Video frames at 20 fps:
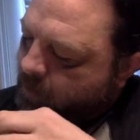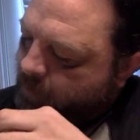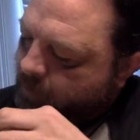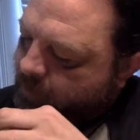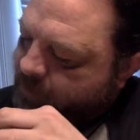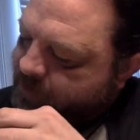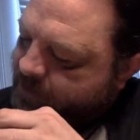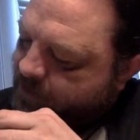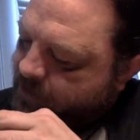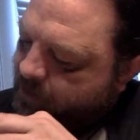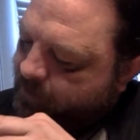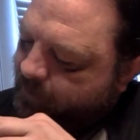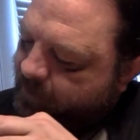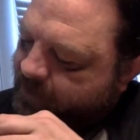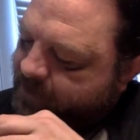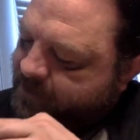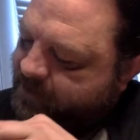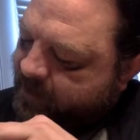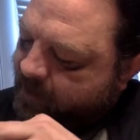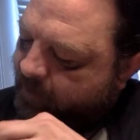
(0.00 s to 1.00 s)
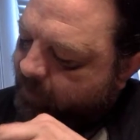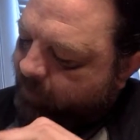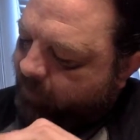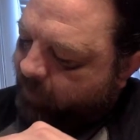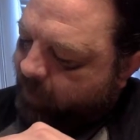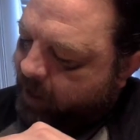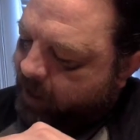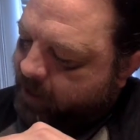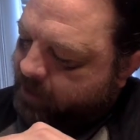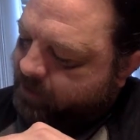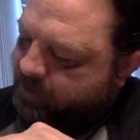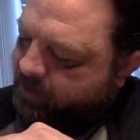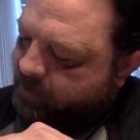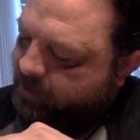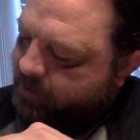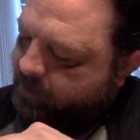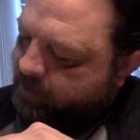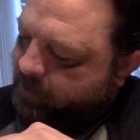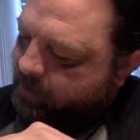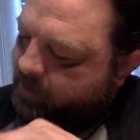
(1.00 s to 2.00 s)
We started with the same
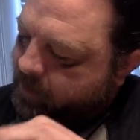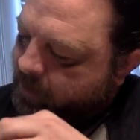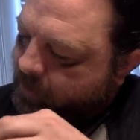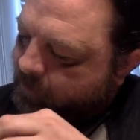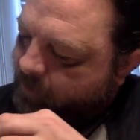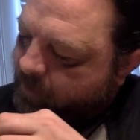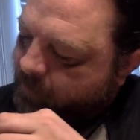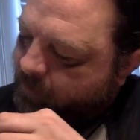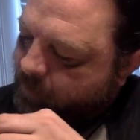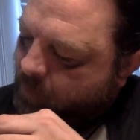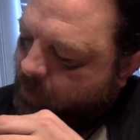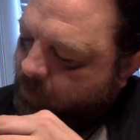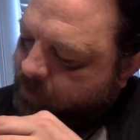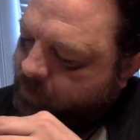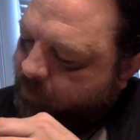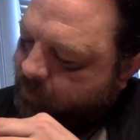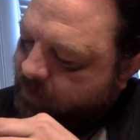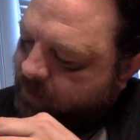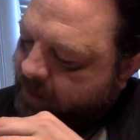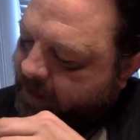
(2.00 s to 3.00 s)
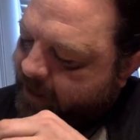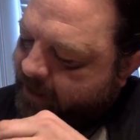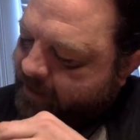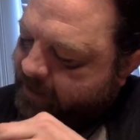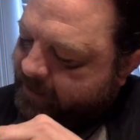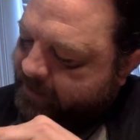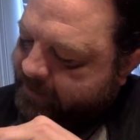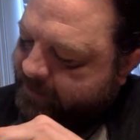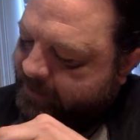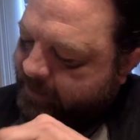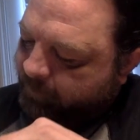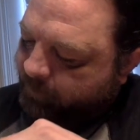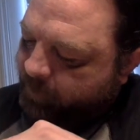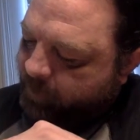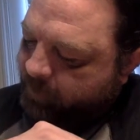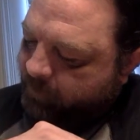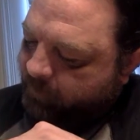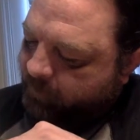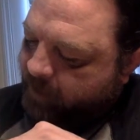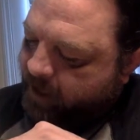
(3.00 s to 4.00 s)
fraction. We multiplied
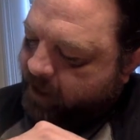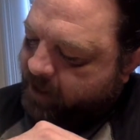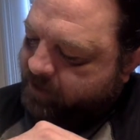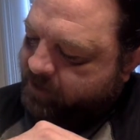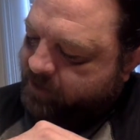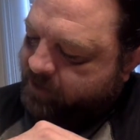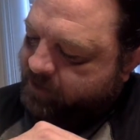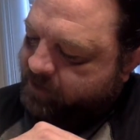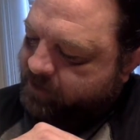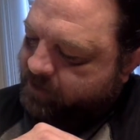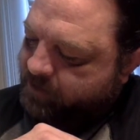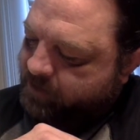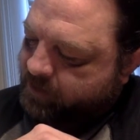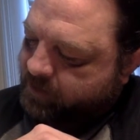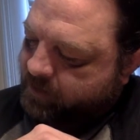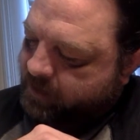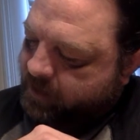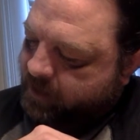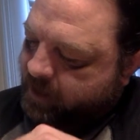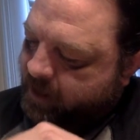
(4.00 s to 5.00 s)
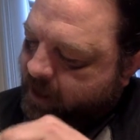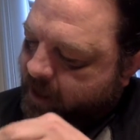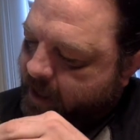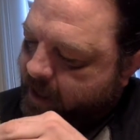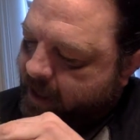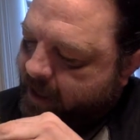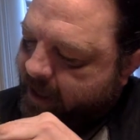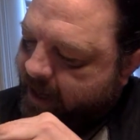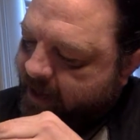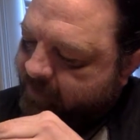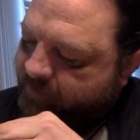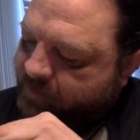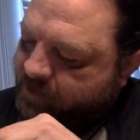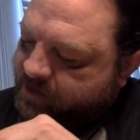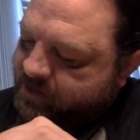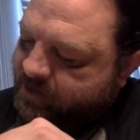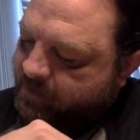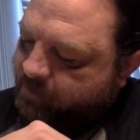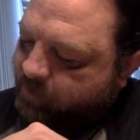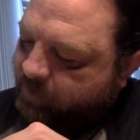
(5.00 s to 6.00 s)
different fractions, and after
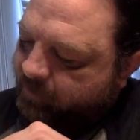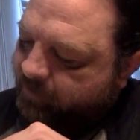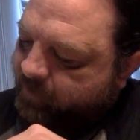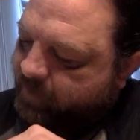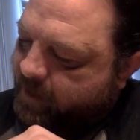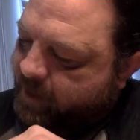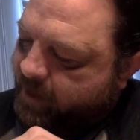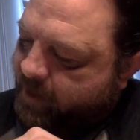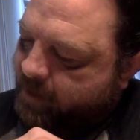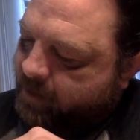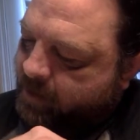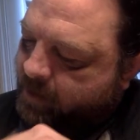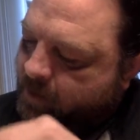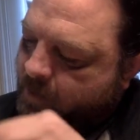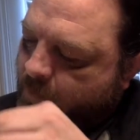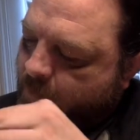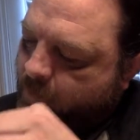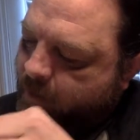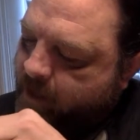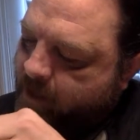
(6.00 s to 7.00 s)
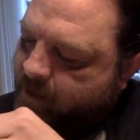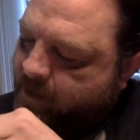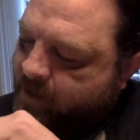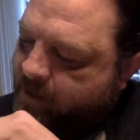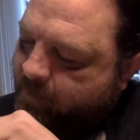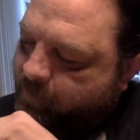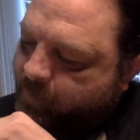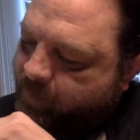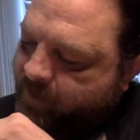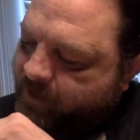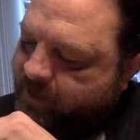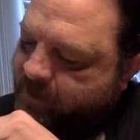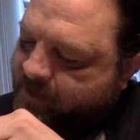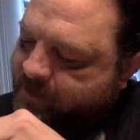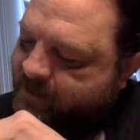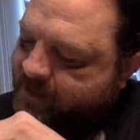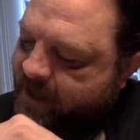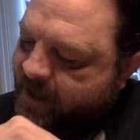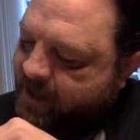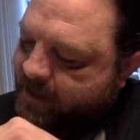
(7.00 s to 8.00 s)
simplifying, we end up with the
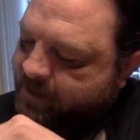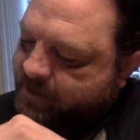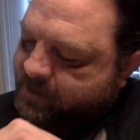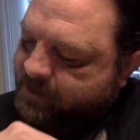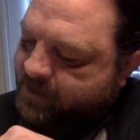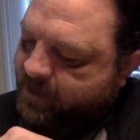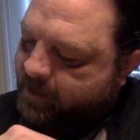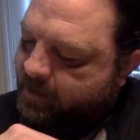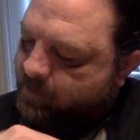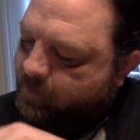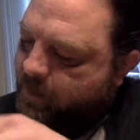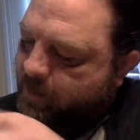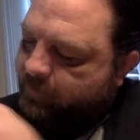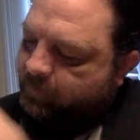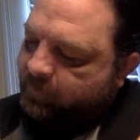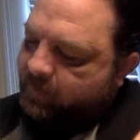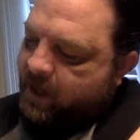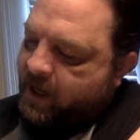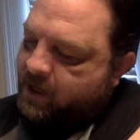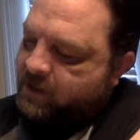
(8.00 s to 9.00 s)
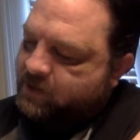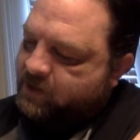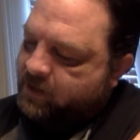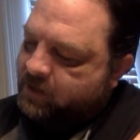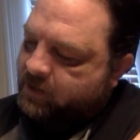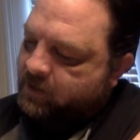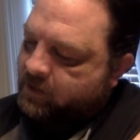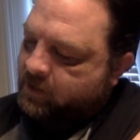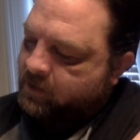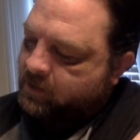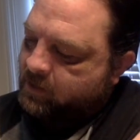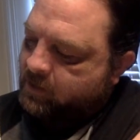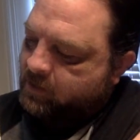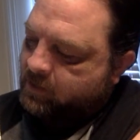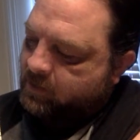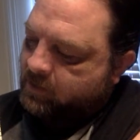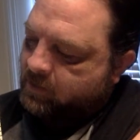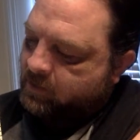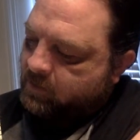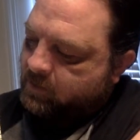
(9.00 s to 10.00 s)
exact same fraction
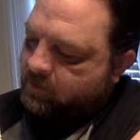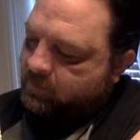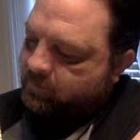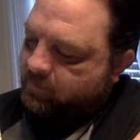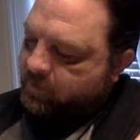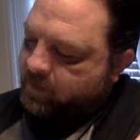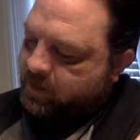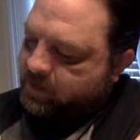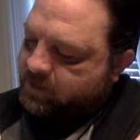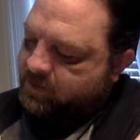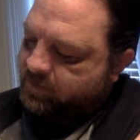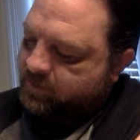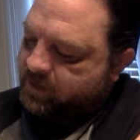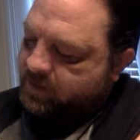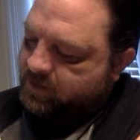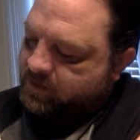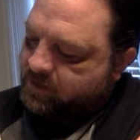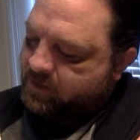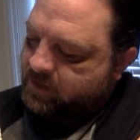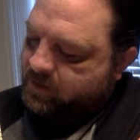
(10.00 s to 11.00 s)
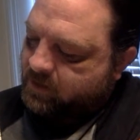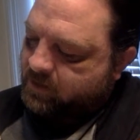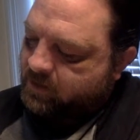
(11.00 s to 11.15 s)
for each of these.